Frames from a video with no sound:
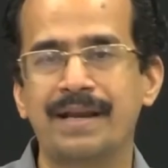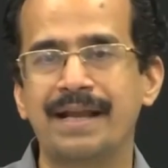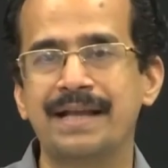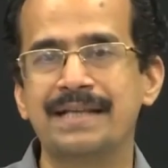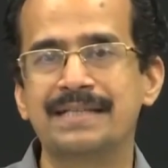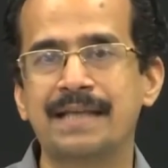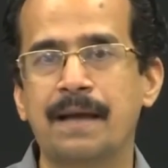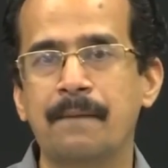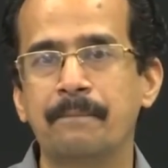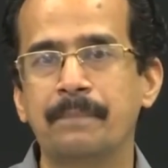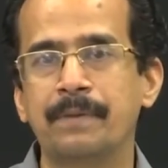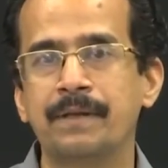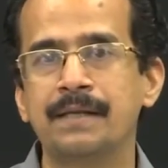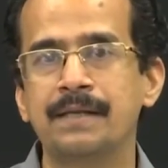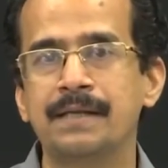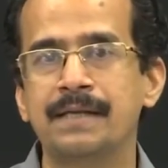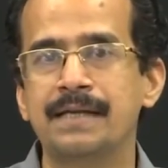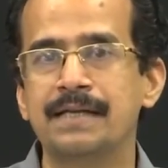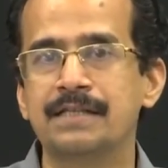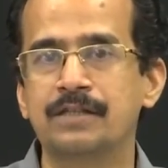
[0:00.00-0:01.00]
The C E O of
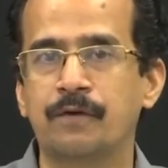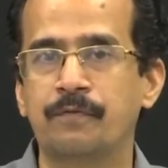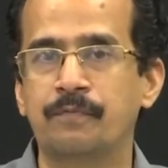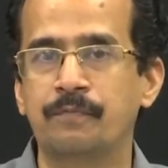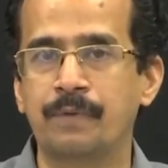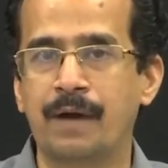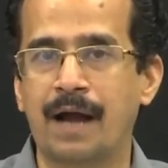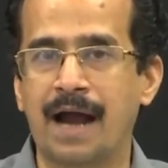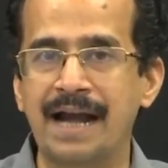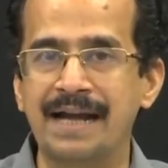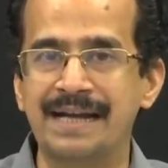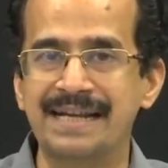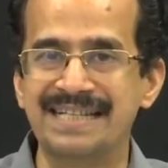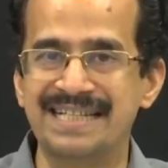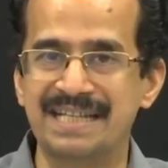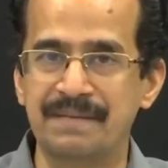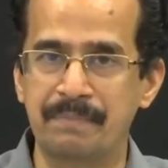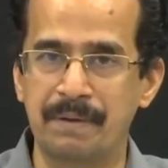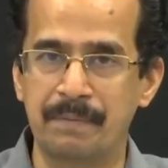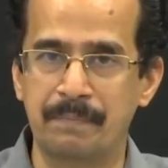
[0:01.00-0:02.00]
this company
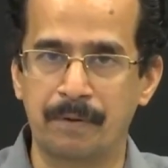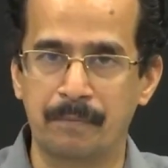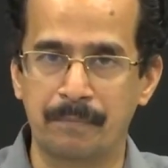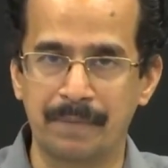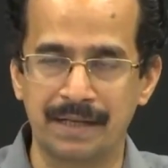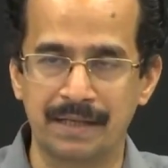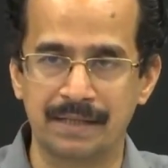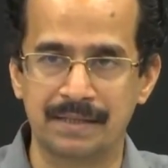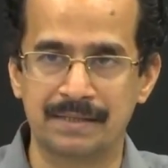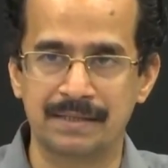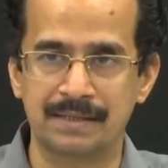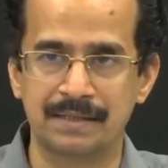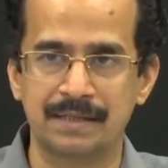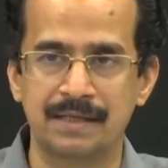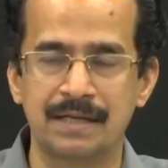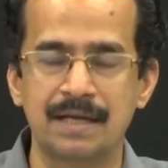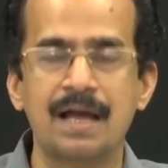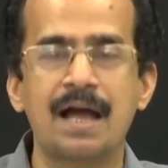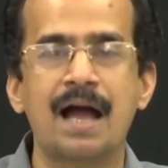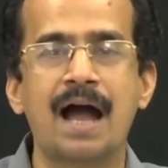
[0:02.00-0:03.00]
was
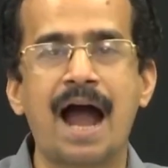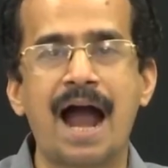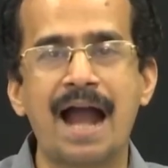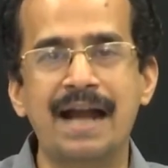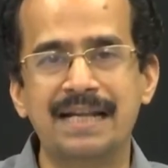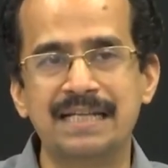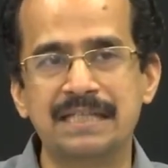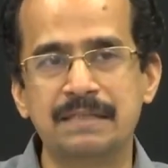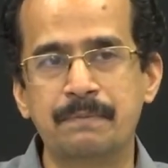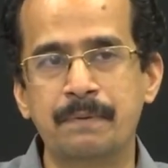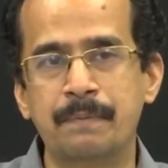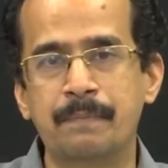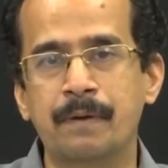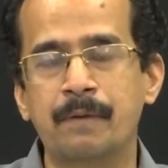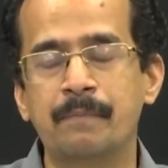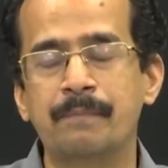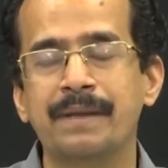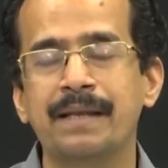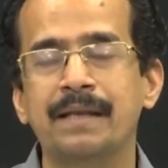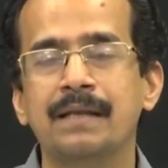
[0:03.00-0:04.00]
told by the
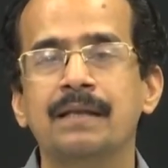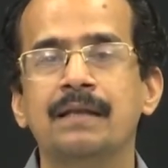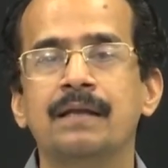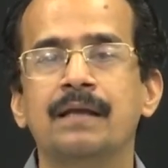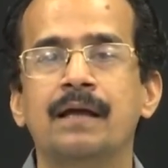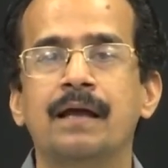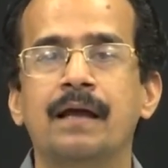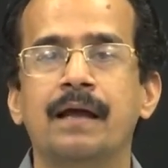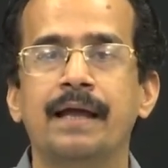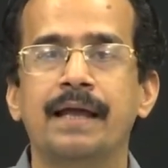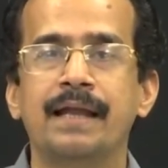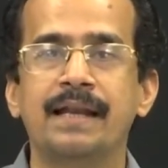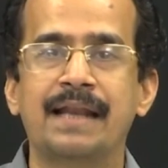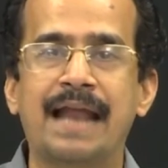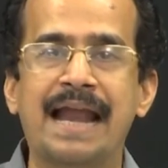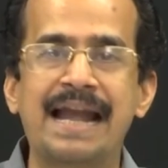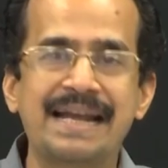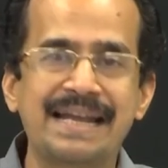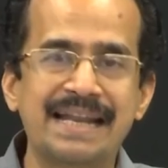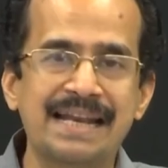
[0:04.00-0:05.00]
uh, corporate
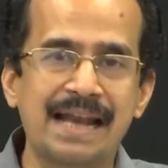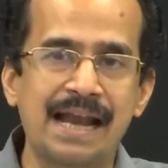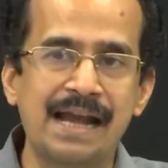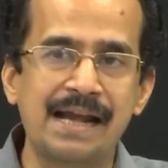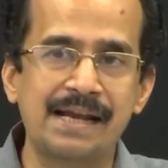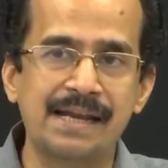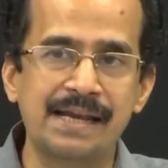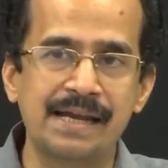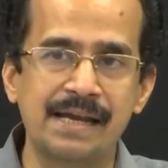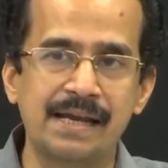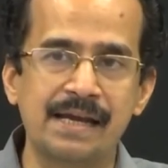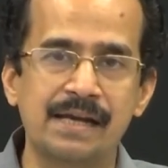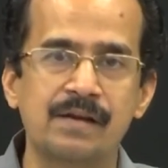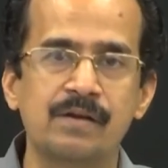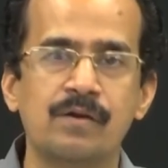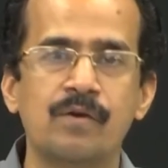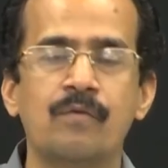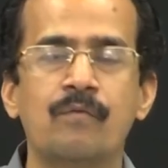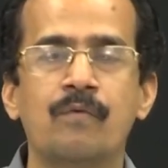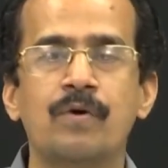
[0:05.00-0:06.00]
uh, top
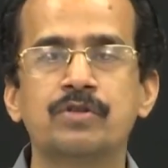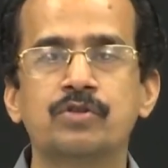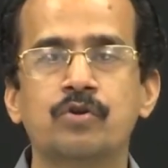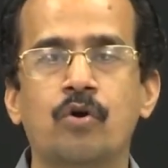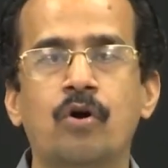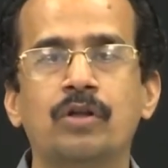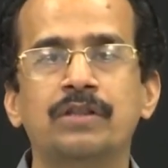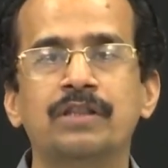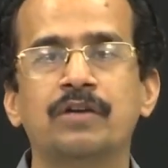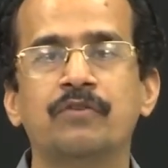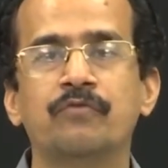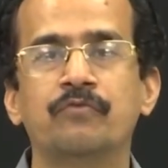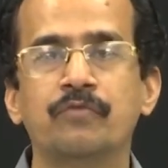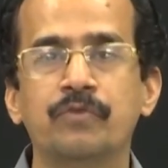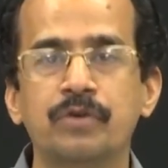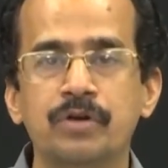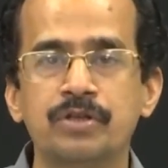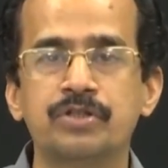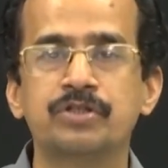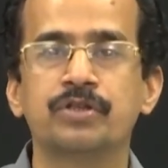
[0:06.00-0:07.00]
management that
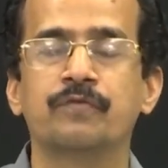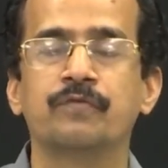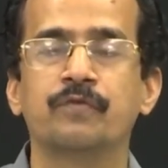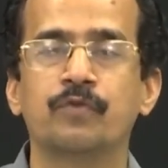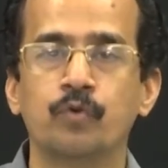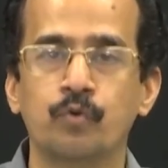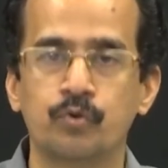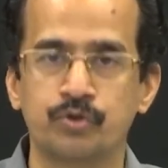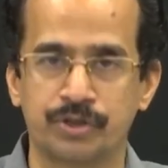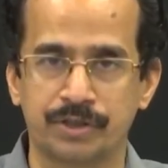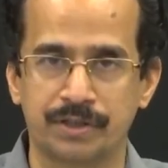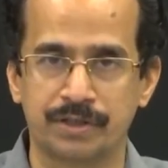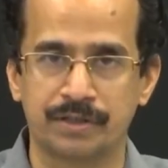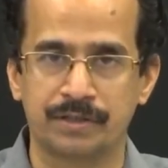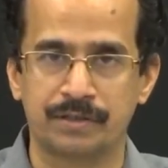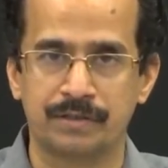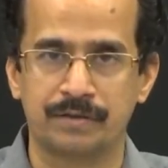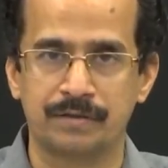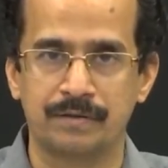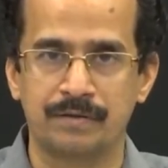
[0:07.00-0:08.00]
either you can do
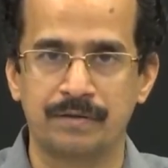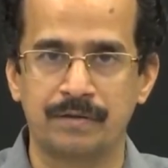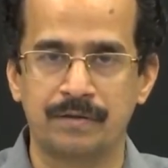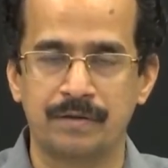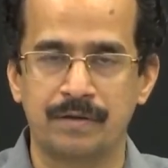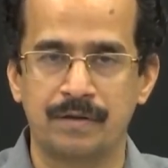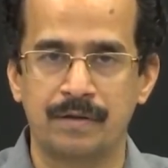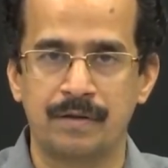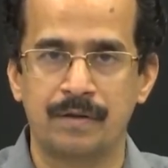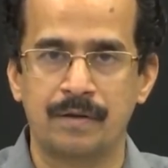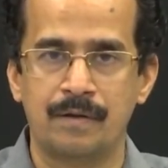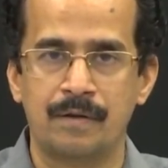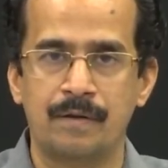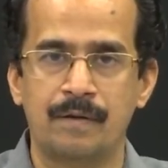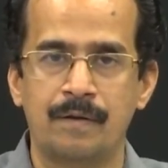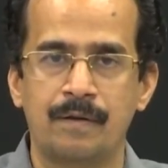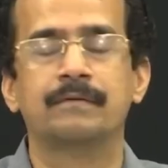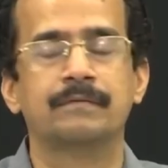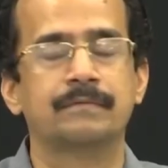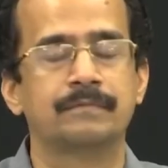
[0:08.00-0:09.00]
something in the
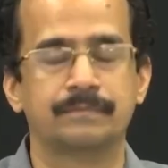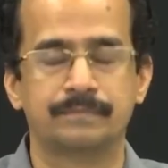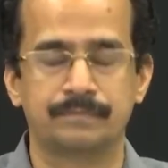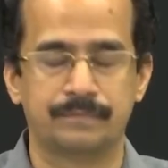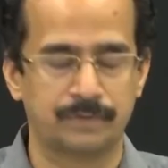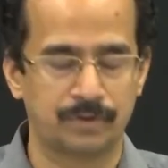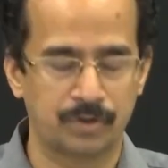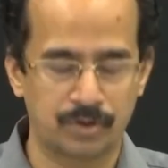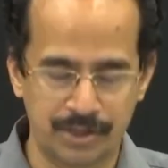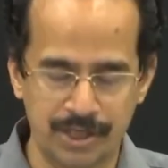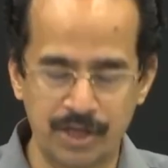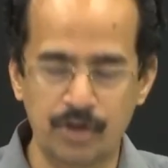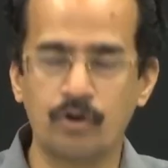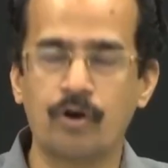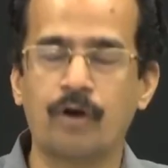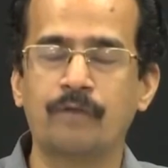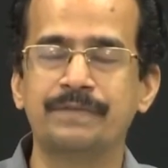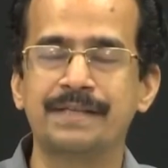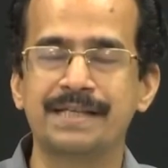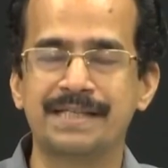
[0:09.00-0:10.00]
next year
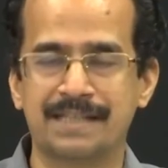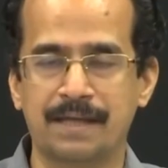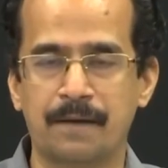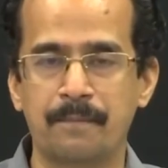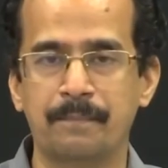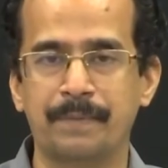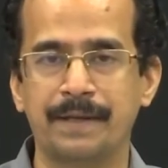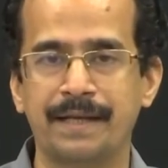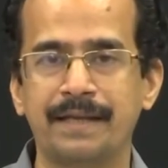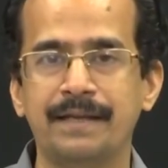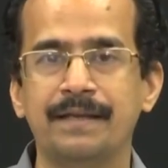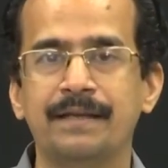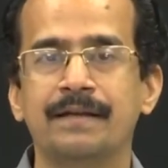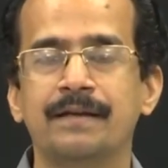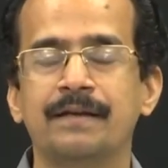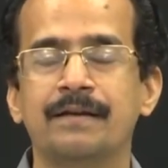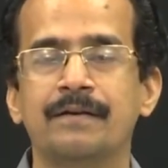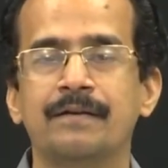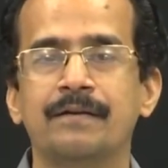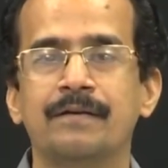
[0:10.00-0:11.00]
or we will close
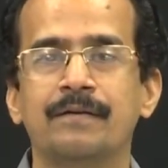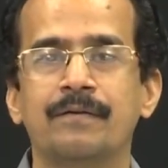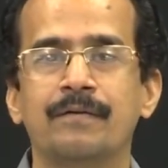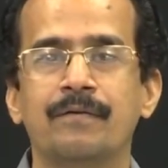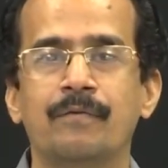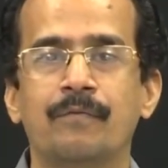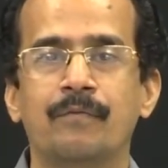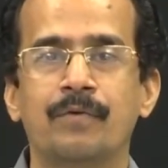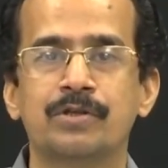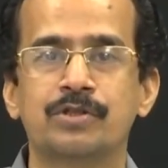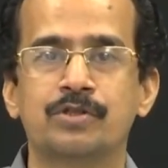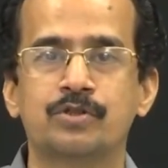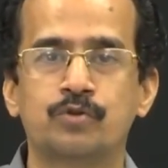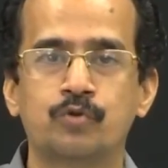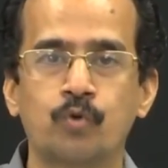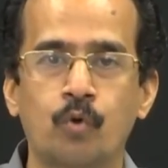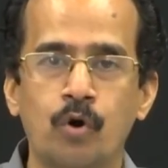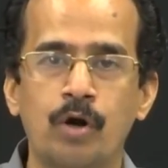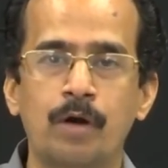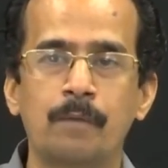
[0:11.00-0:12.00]
down this unit or
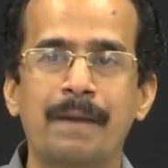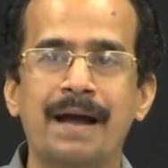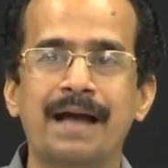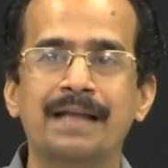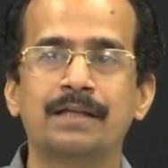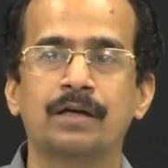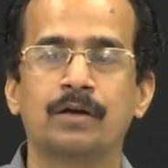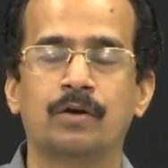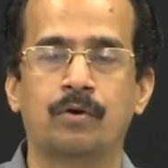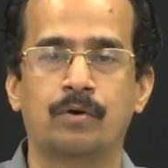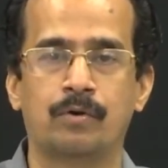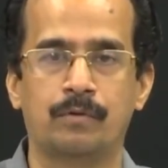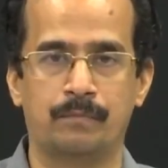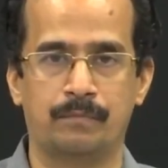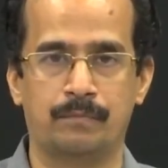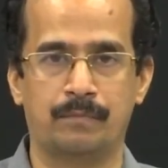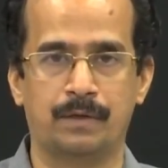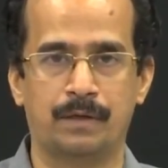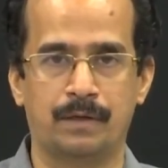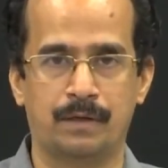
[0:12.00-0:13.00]
sell this business
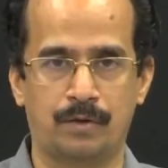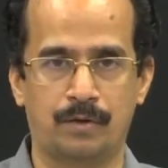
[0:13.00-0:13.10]
out.